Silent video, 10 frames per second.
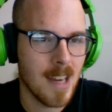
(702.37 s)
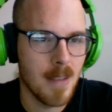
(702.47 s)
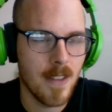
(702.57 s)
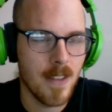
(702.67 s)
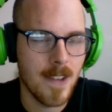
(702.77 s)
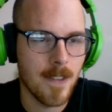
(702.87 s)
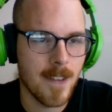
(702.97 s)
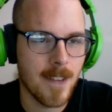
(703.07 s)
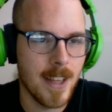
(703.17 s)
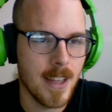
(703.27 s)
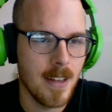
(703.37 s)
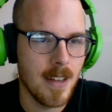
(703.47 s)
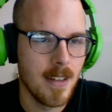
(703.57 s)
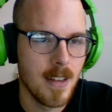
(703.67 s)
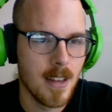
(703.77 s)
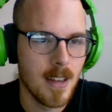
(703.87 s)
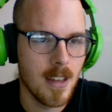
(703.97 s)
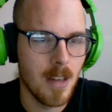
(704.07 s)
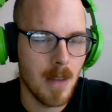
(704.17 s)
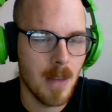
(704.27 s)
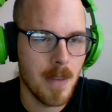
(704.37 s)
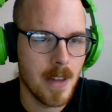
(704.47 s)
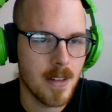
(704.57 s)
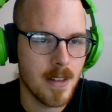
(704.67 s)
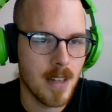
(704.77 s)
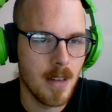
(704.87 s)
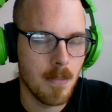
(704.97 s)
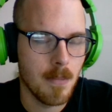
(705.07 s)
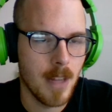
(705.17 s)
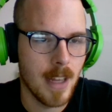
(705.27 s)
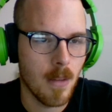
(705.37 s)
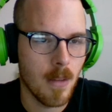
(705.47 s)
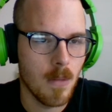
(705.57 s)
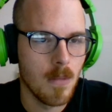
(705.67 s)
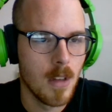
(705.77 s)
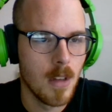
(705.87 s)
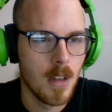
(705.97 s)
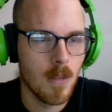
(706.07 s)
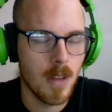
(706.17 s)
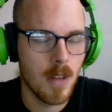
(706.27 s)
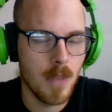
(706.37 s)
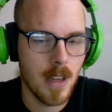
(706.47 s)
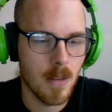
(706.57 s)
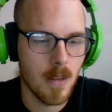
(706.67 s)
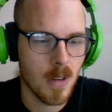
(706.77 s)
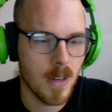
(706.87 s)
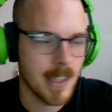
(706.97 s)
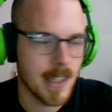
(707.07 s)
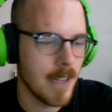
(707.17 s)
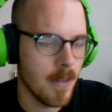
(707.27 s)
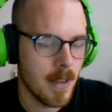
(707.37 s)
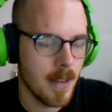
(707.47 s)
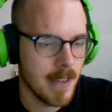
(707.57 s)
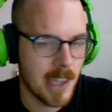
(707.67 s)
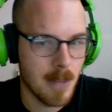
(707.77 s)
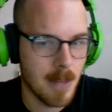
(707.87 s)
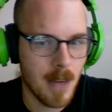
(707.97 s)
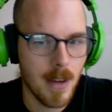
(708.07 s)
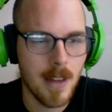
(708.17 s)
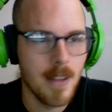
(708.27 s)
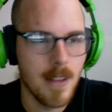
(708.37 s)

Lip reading: But if you have a friend that, you know, might be interested in playing with me or recording stuff with me, send them my way.